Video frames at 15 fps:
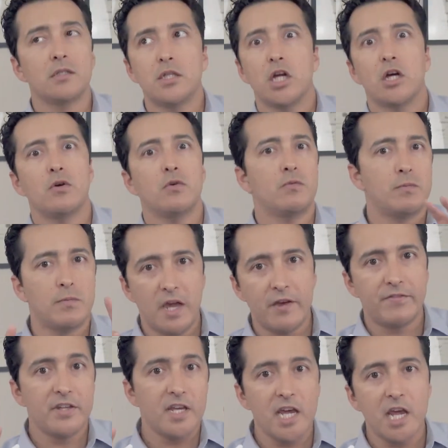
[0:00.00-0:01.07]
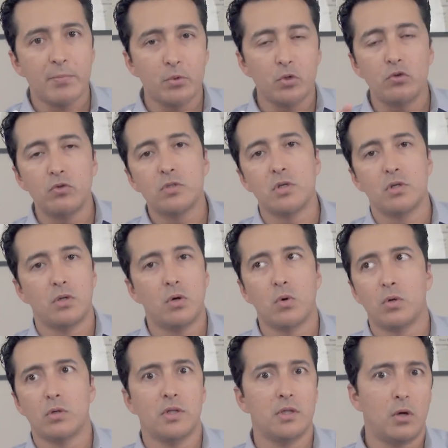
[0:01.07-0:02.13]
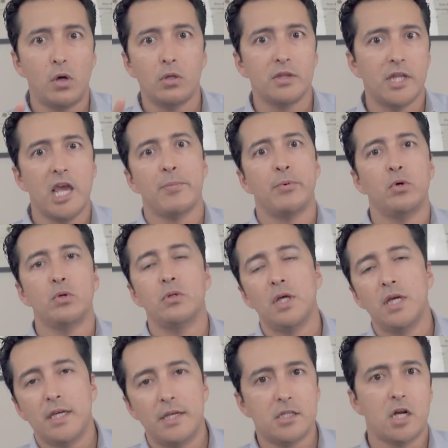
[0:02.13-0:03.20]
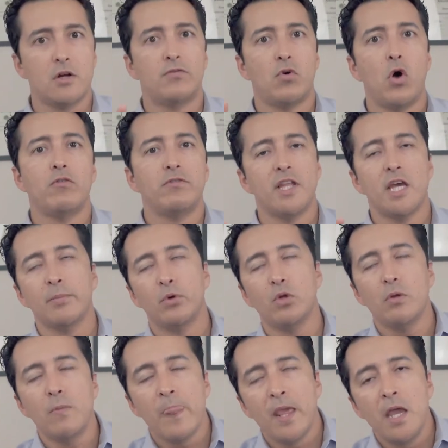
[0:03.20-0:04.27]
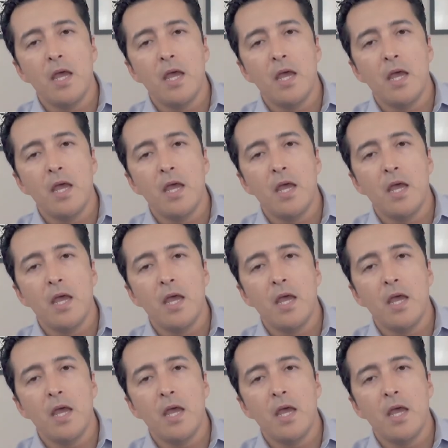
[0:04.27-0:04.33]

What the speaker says: FDA approved or on label instead of off label.